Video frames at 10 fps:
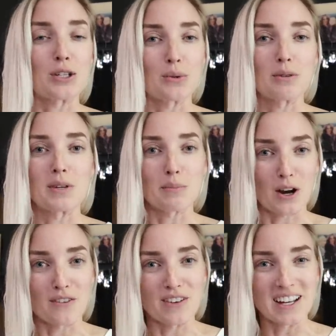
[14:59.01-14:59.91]
You would be
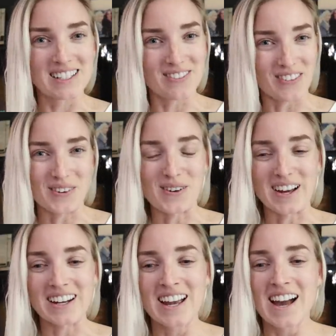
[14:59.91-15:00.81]
perfect for
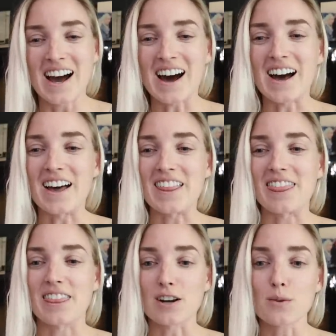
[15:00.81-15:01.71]
one.
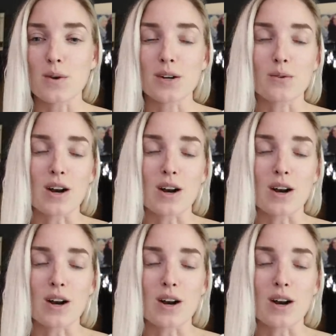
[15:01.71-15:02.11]
They're one